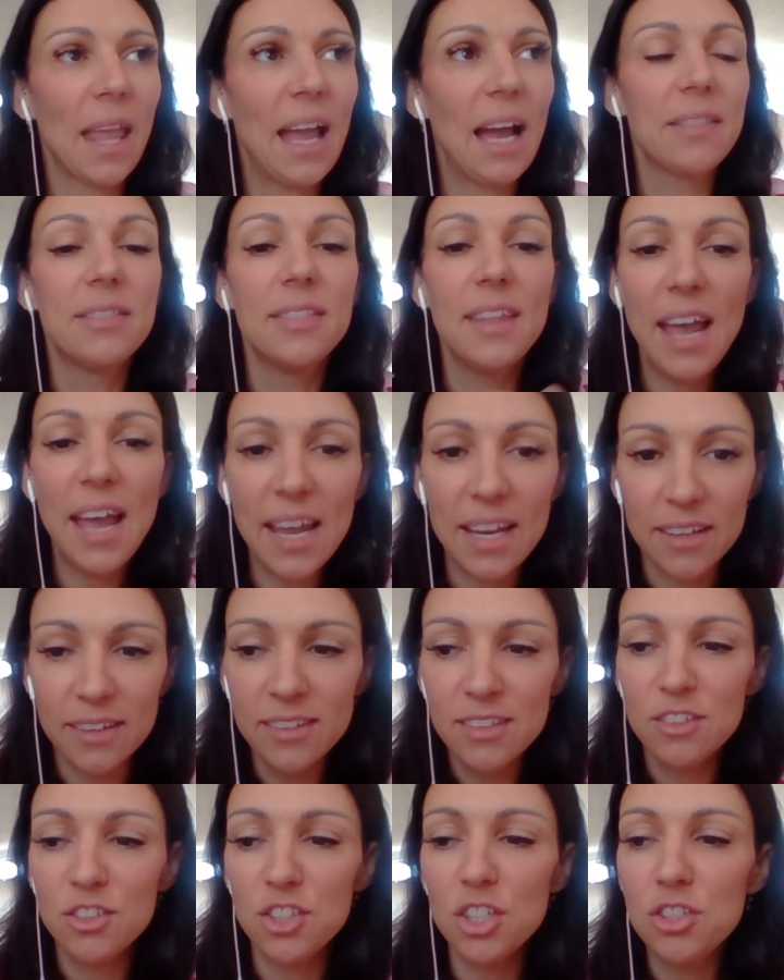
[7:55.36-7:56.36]
and
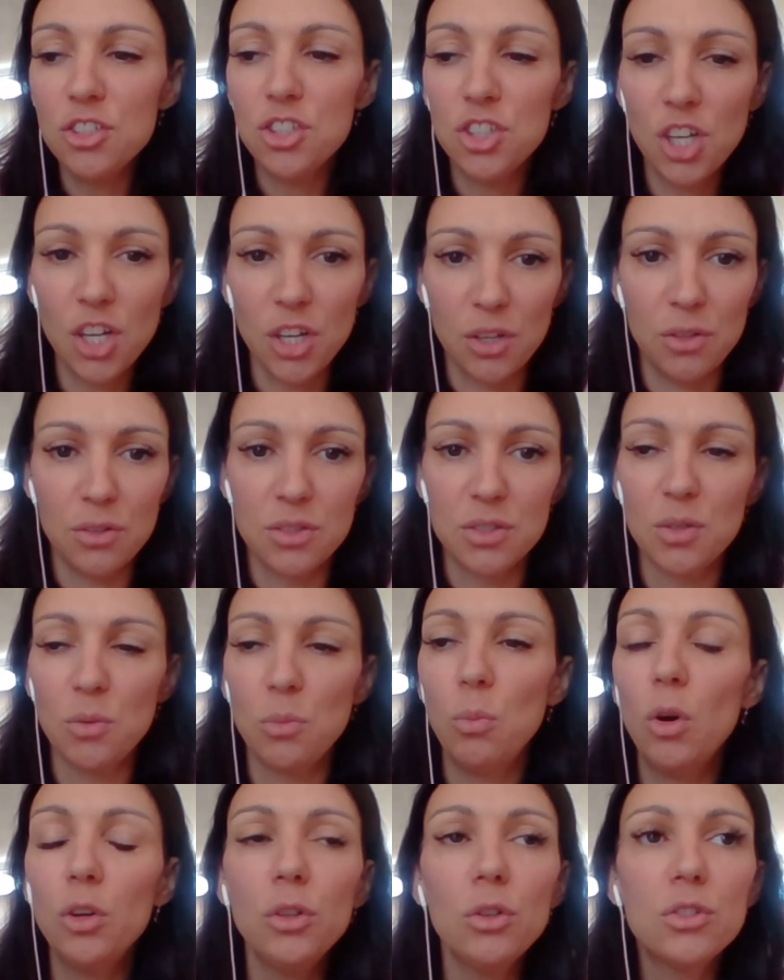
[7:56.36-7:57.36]
then just choose
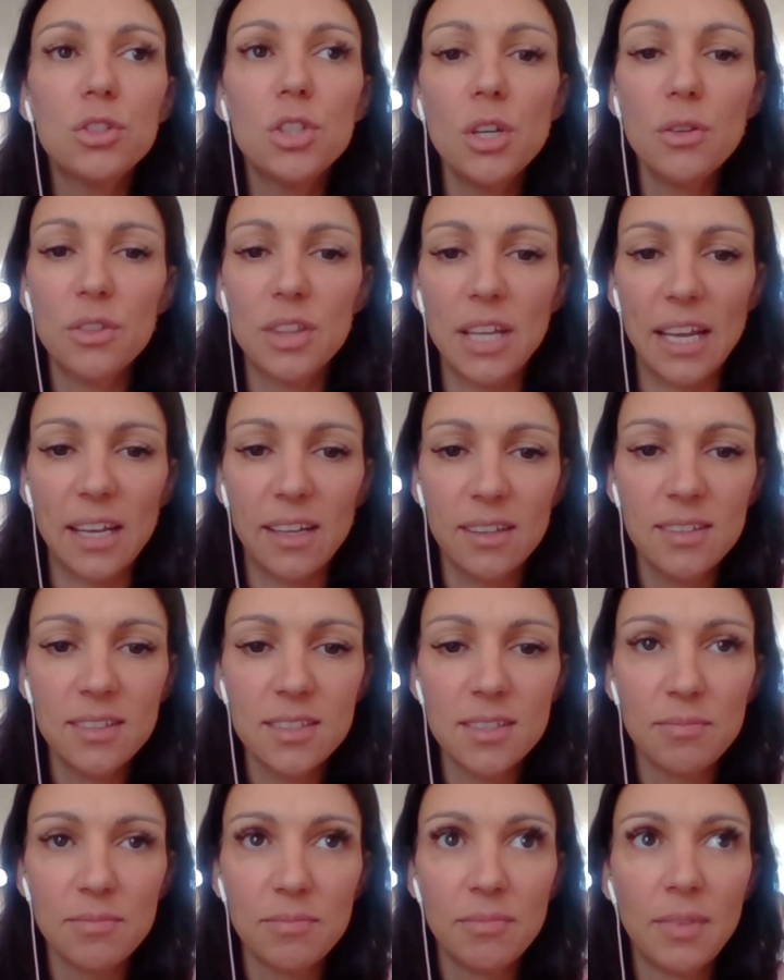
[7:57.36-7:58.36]
one or two things